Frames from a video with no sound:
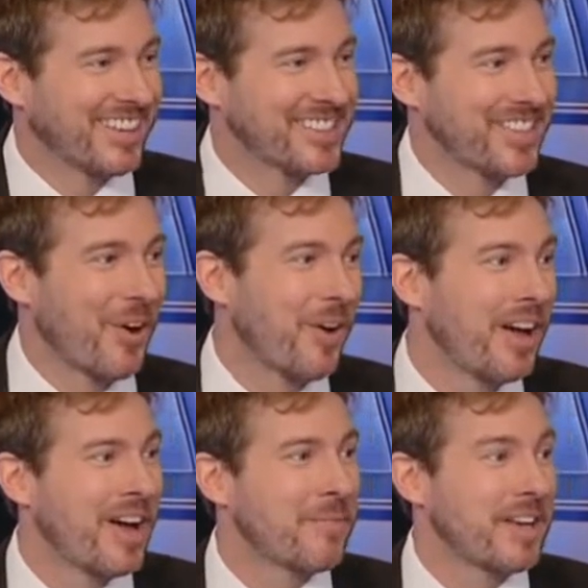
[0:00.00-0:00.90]
So
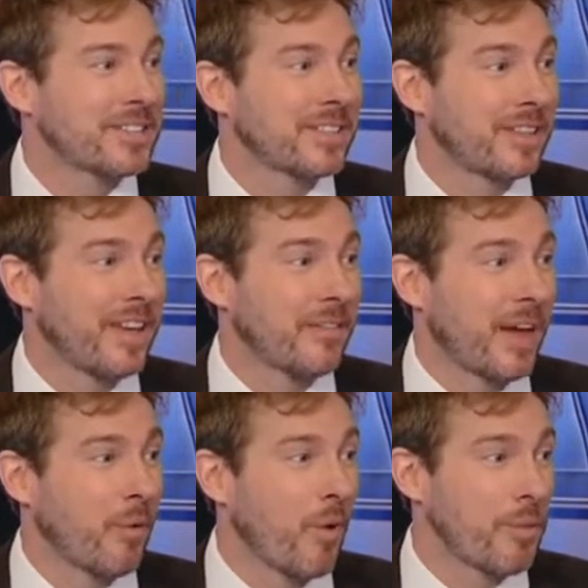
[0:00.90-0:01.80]
basically,
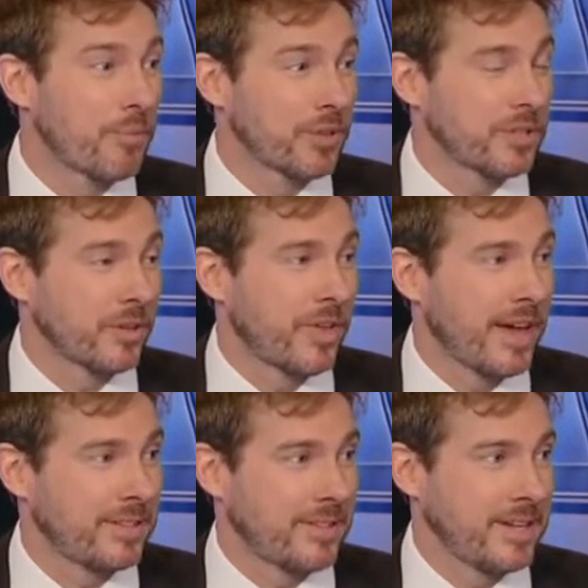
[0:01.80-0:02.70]
that one percent or
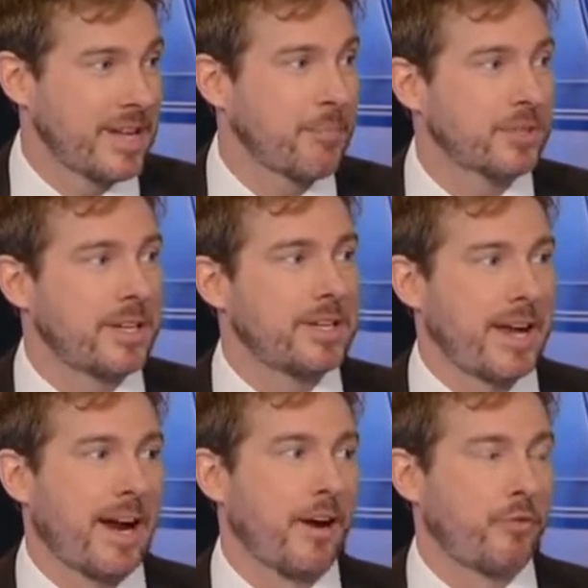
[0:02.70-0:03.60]
that uh, ten percent
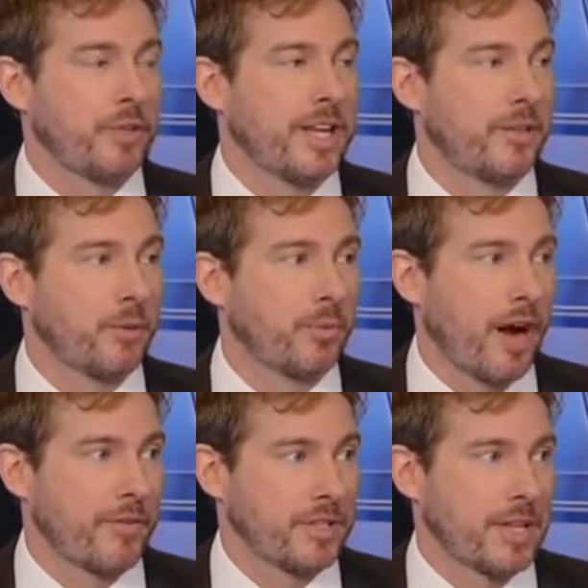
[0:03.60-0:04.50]
tariff would take their
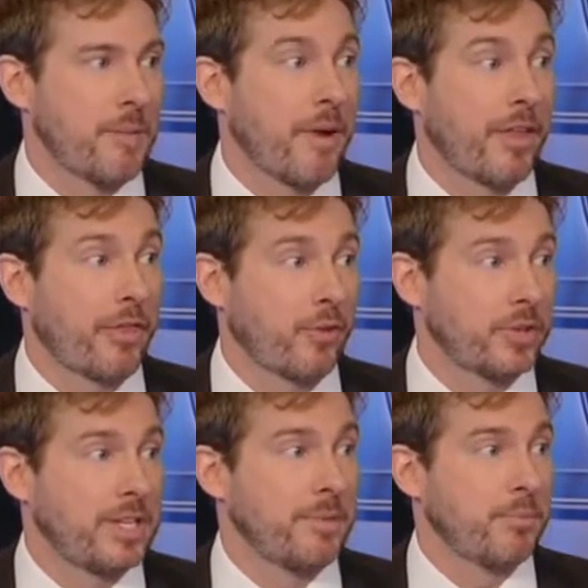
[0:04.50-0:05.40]
profits down by
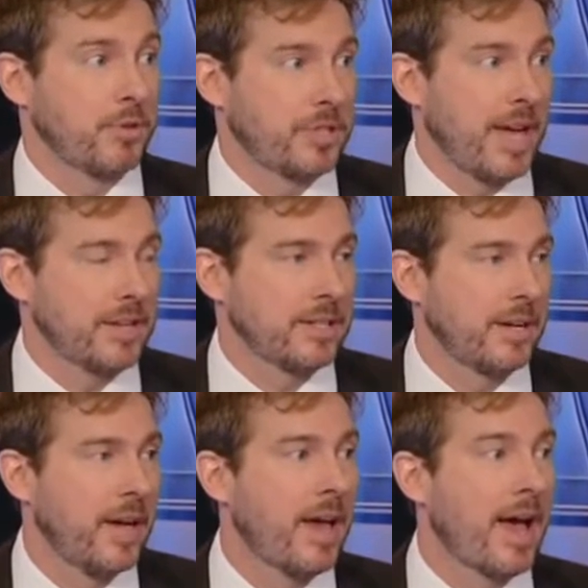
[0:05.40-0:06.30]
thirteen percent.
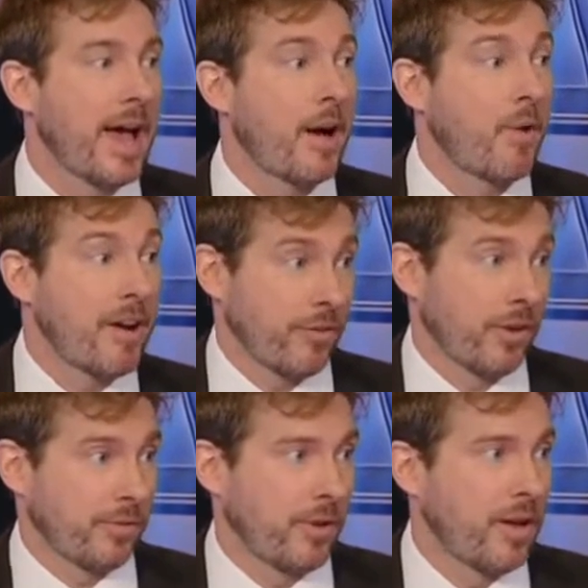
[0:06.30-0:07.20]
However,
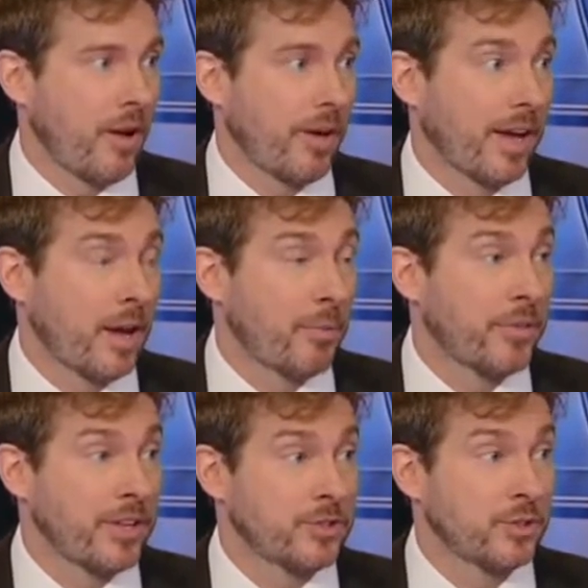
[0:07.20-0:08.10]
okay, a couple
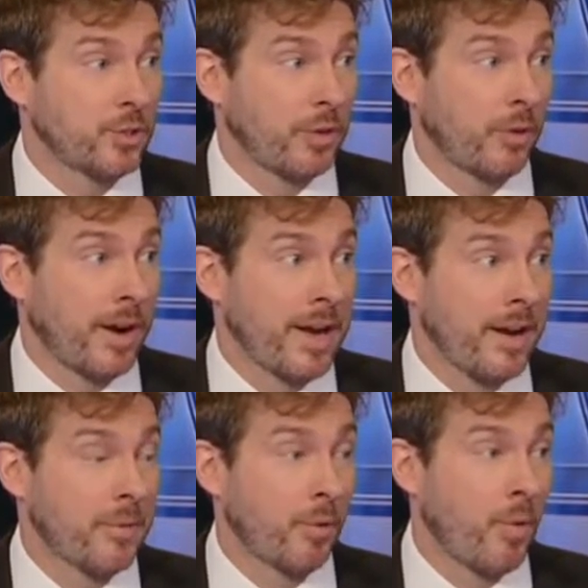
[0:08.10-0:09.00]
of things they're doing right
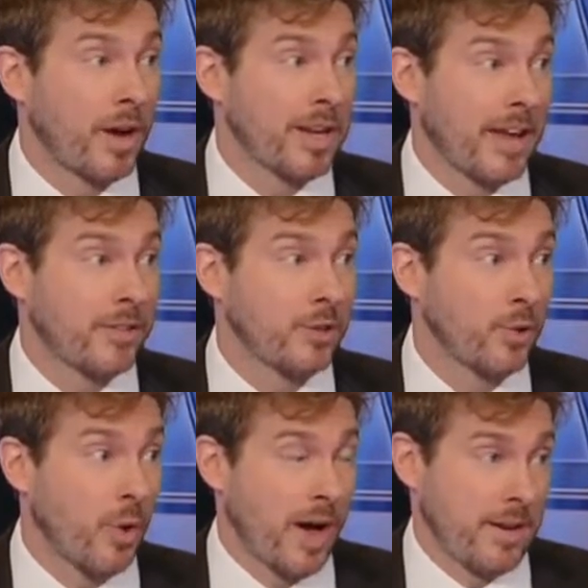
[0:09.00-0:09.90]
now. Number one, you had the
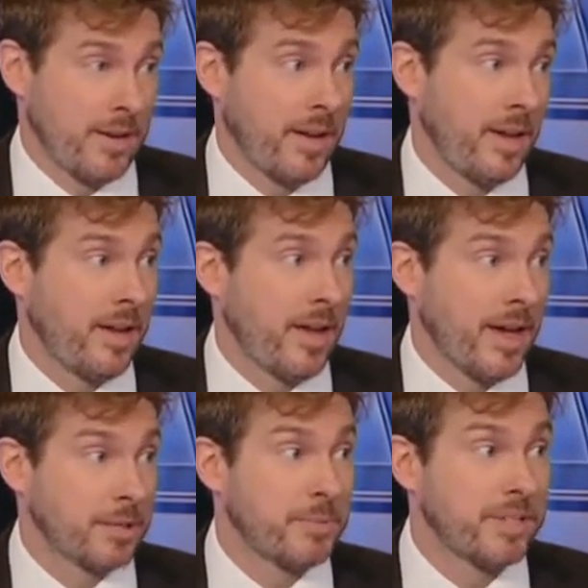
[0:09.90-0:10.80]
yuan
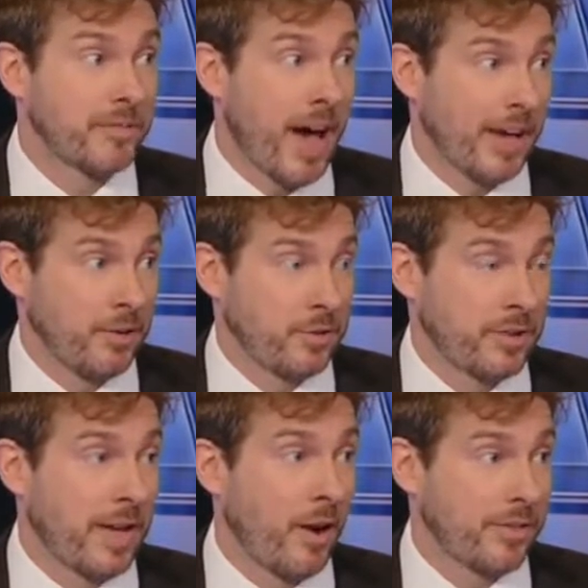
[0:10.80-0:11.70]
has been devalued,
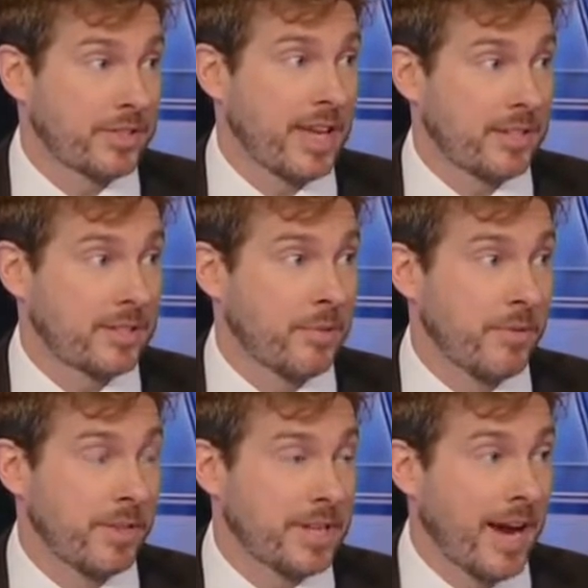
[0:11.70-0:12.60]
so that offsets some
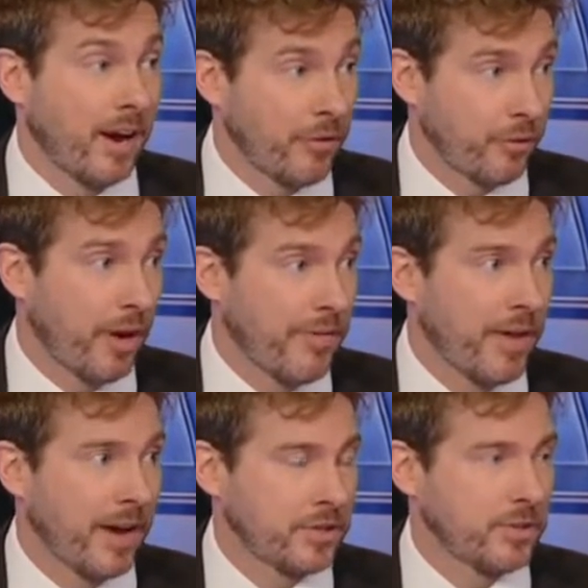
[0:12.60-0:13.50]
of the tariff right
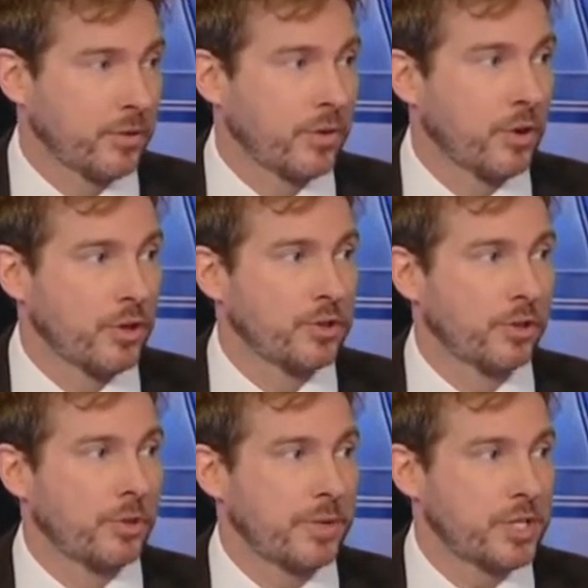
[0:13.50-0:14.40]
there. So the goods are a
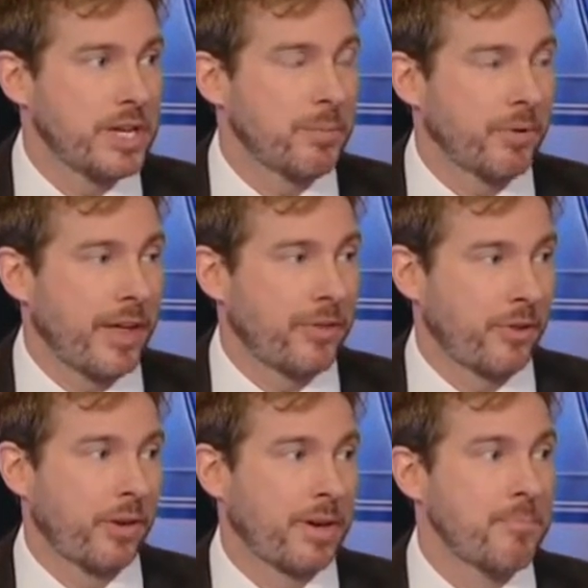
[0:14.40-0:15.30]
little bit cheaper that
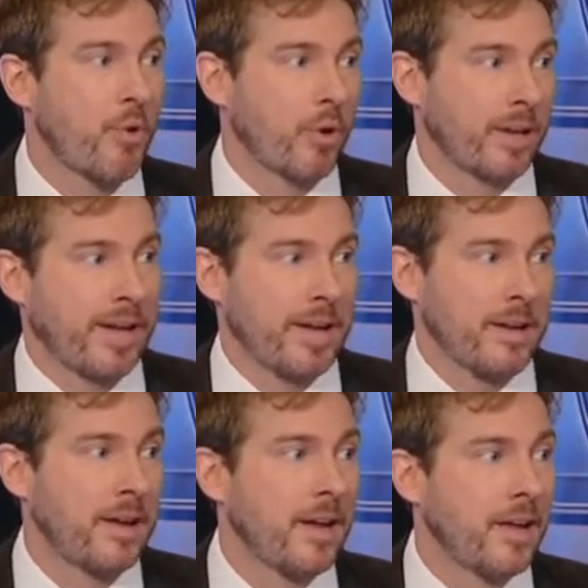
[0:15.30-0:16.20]
they're importing
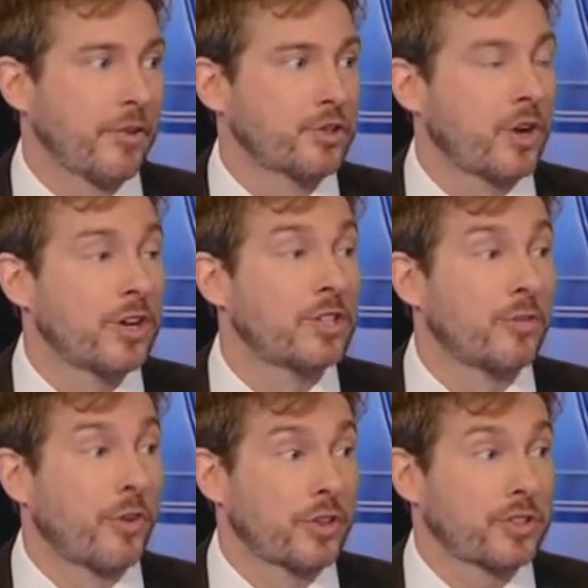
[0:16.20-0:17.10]
in. They're starting to
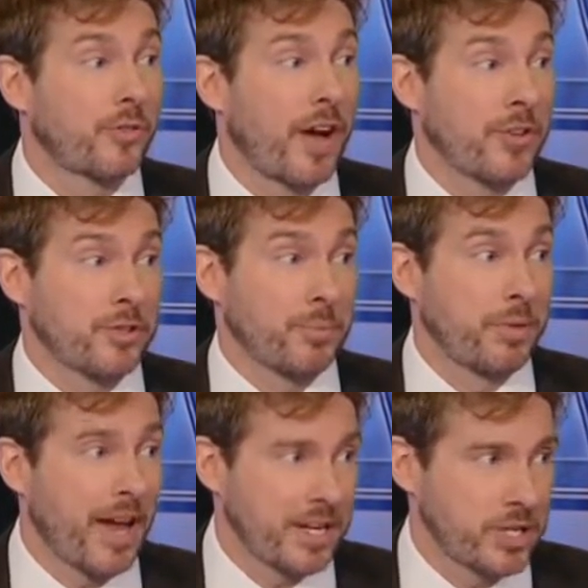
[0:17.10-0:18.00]
diversify their
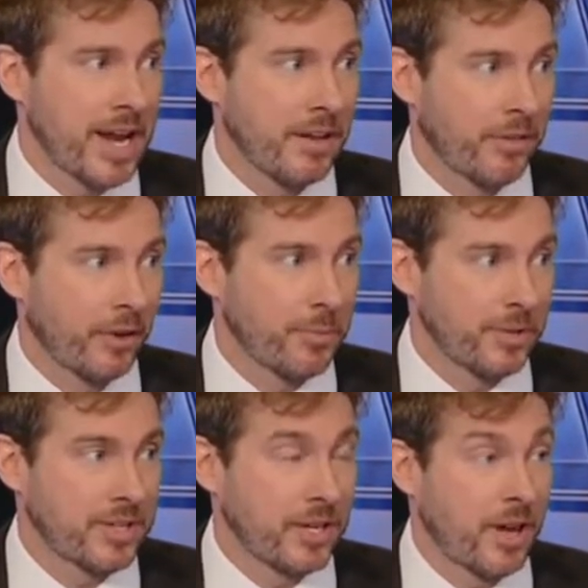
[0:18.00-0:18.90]
supply chain. thirty
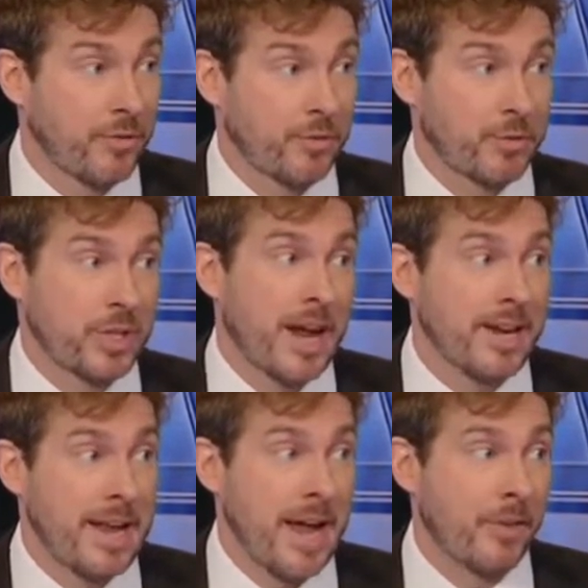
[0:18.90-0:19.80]
percent comes from
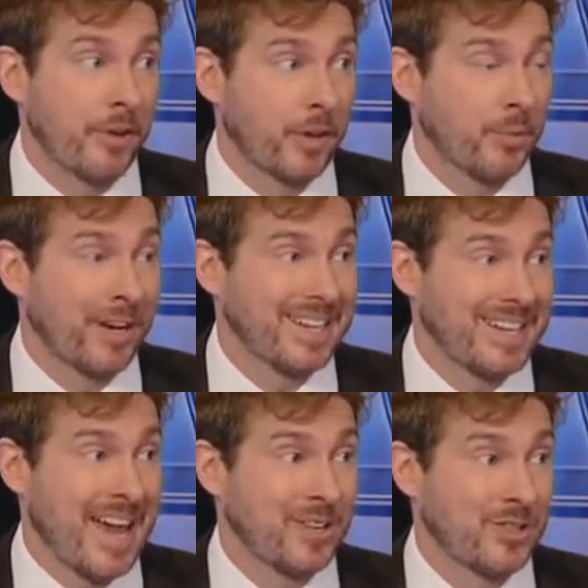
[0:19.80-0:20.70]
China now. They're going to bring it
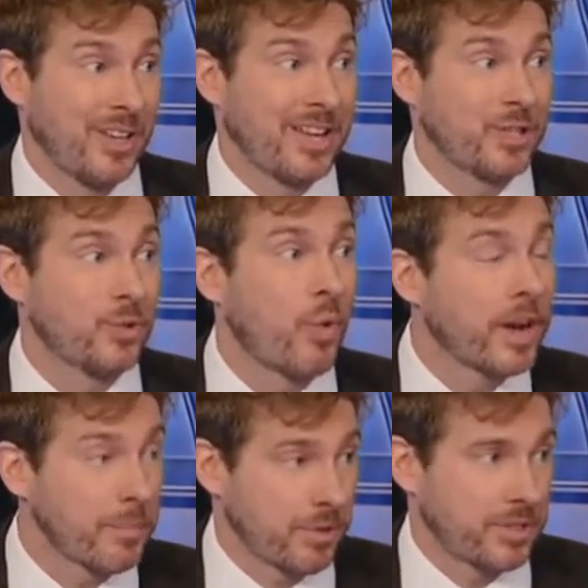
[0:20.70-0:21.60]
down to like
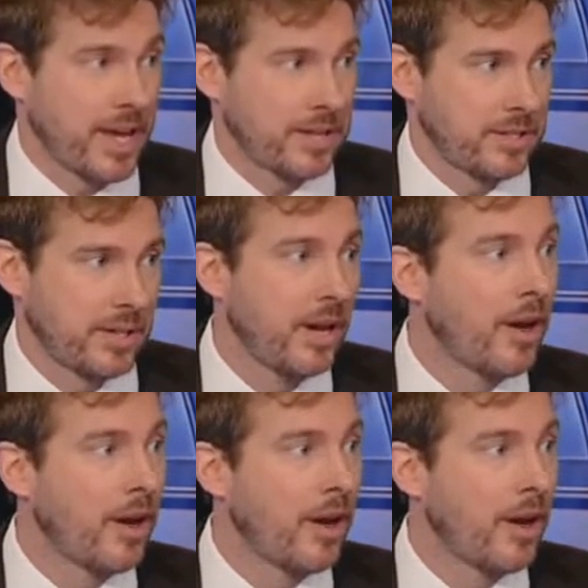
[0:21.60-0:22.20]
twenty percent